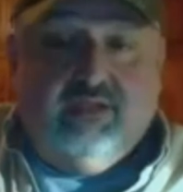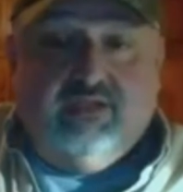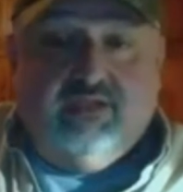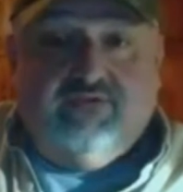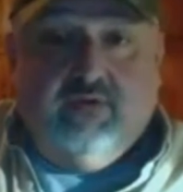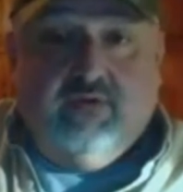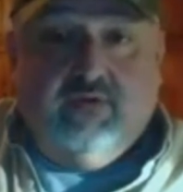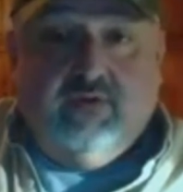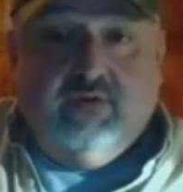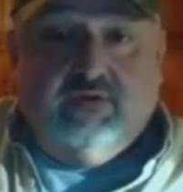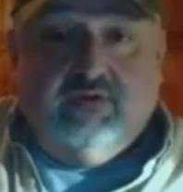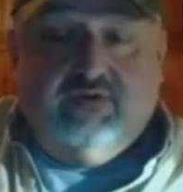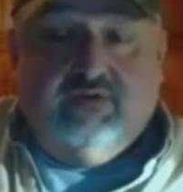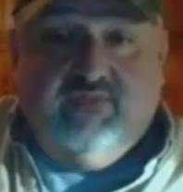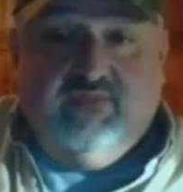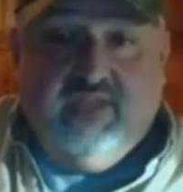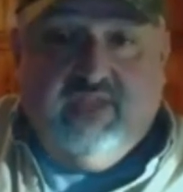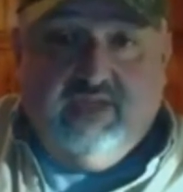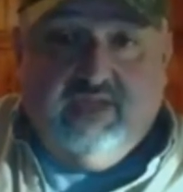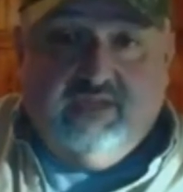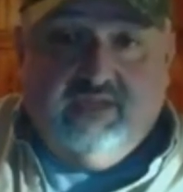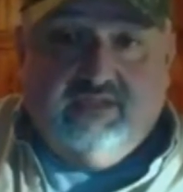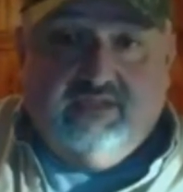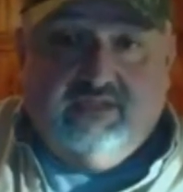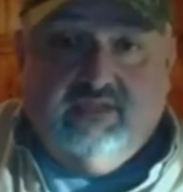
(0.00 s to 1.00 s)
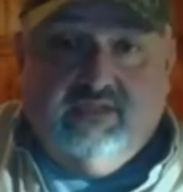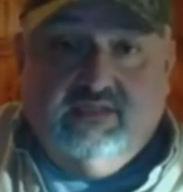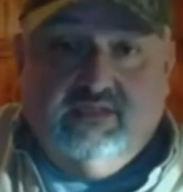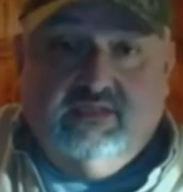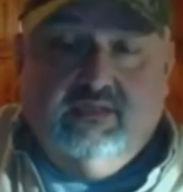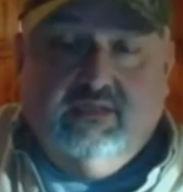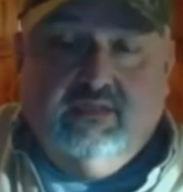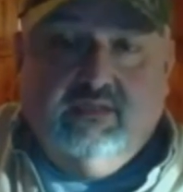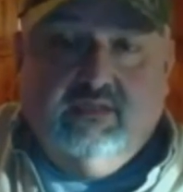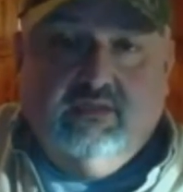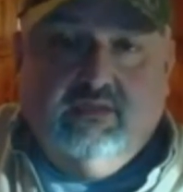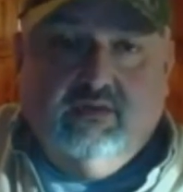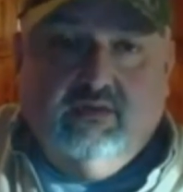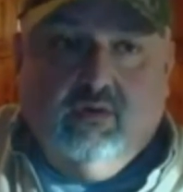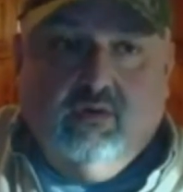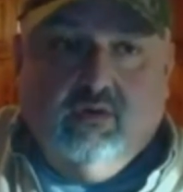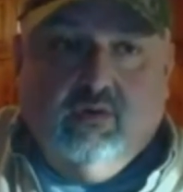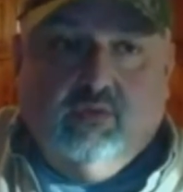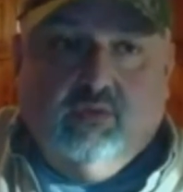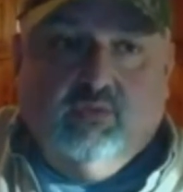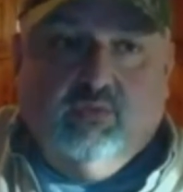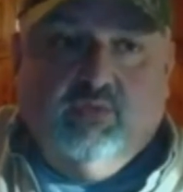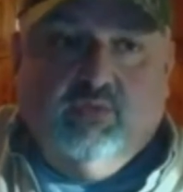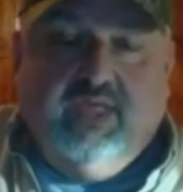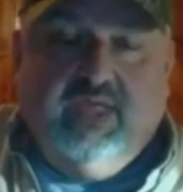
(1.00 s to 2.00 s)
as far as venison
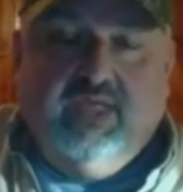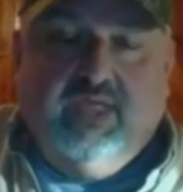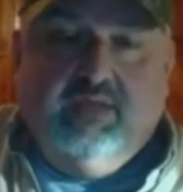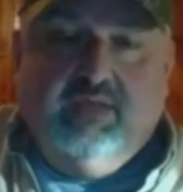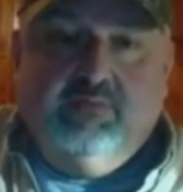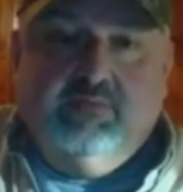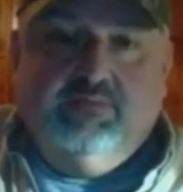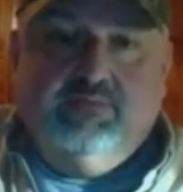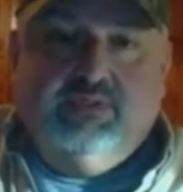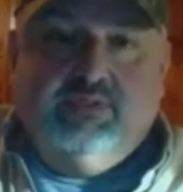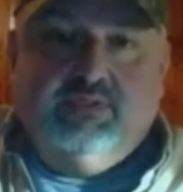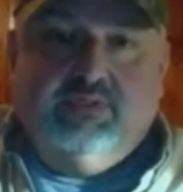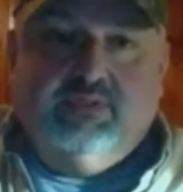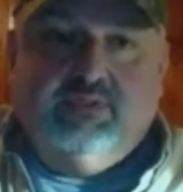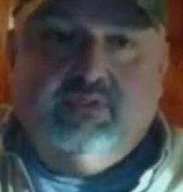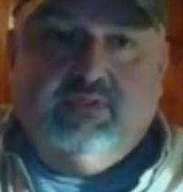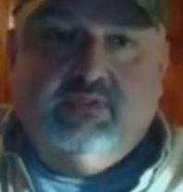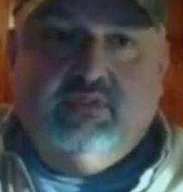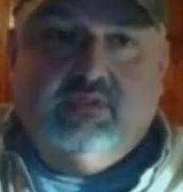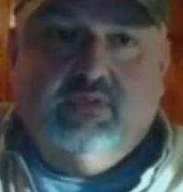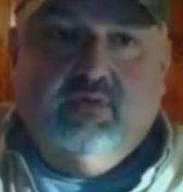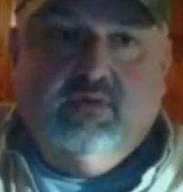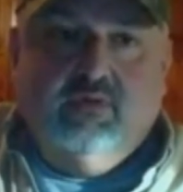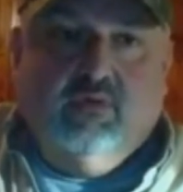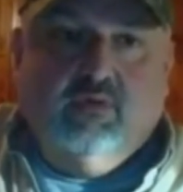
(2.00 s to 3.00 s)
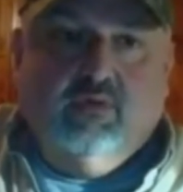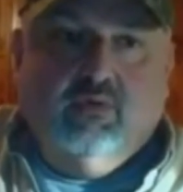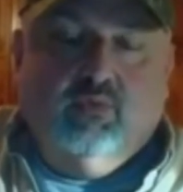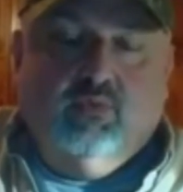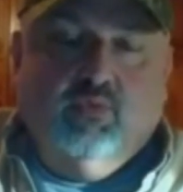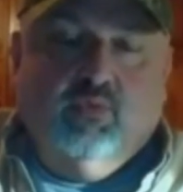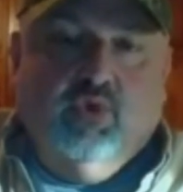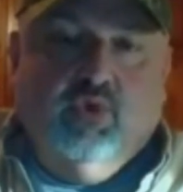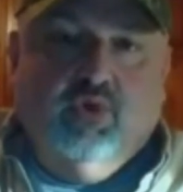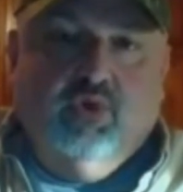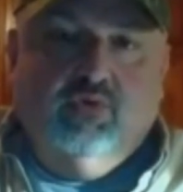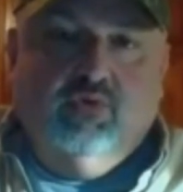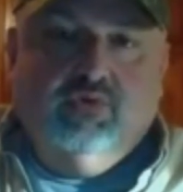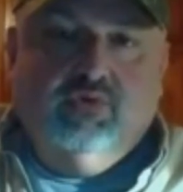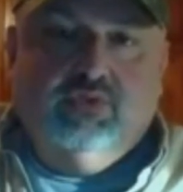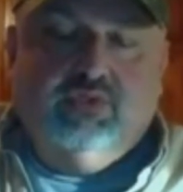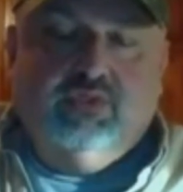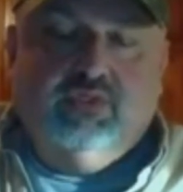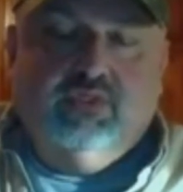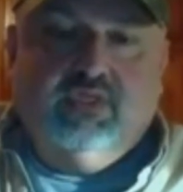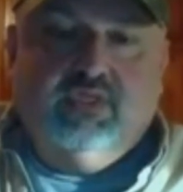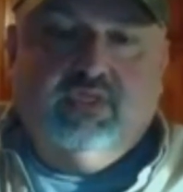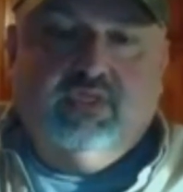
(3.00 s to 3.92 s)
or ribs or roast and